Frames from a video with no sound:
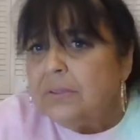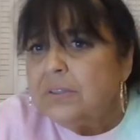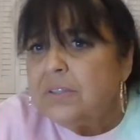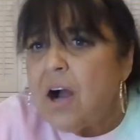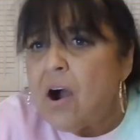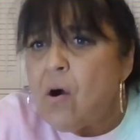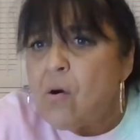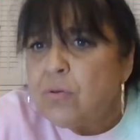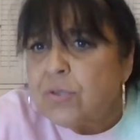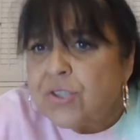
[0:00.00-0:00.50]

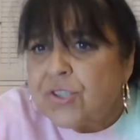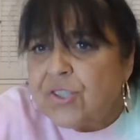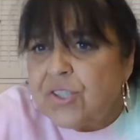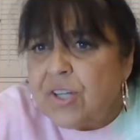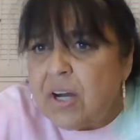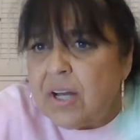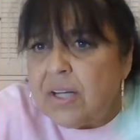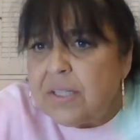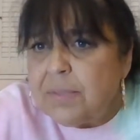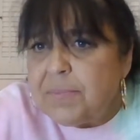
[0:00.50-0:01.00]
Oh,
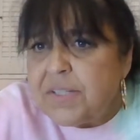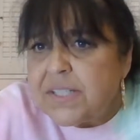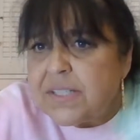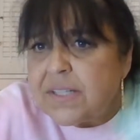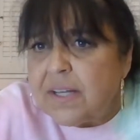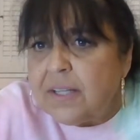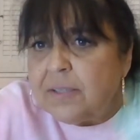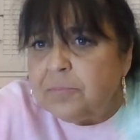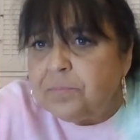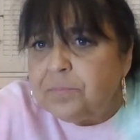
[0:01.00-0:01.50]
snot. Let me
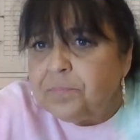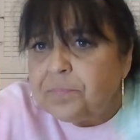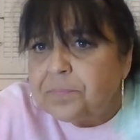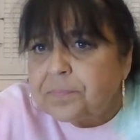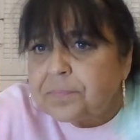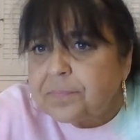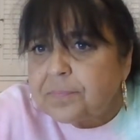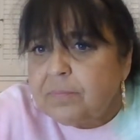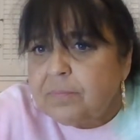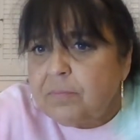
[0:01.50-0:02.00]
see.
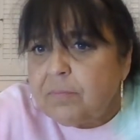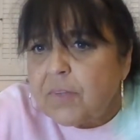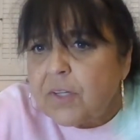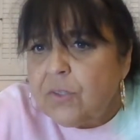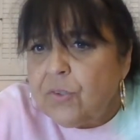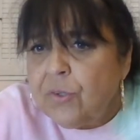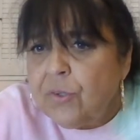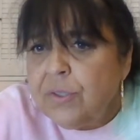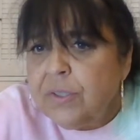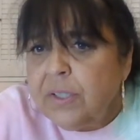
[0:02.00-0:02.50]

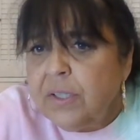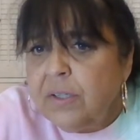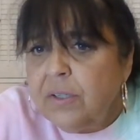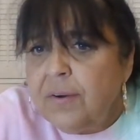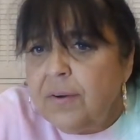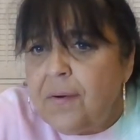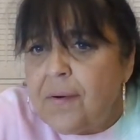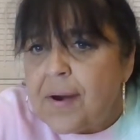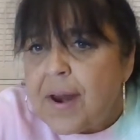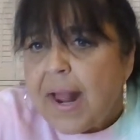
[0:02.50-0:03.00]

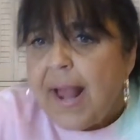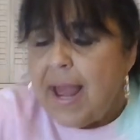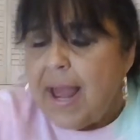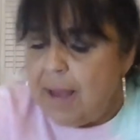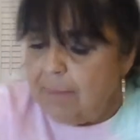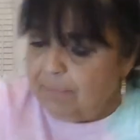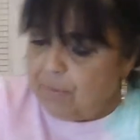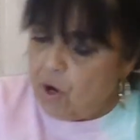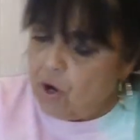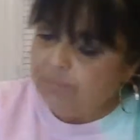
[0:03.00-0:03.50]
Karen.
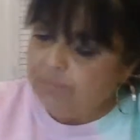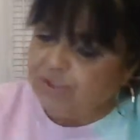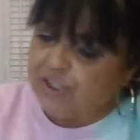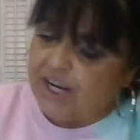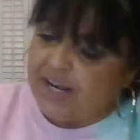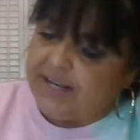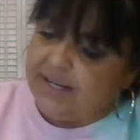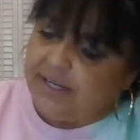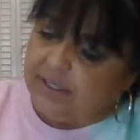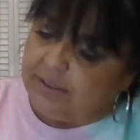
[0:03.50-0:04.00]
And Barb
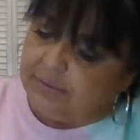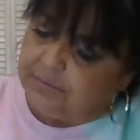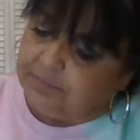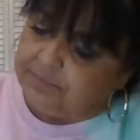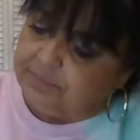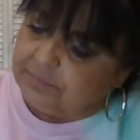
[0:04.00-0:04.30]
J.M.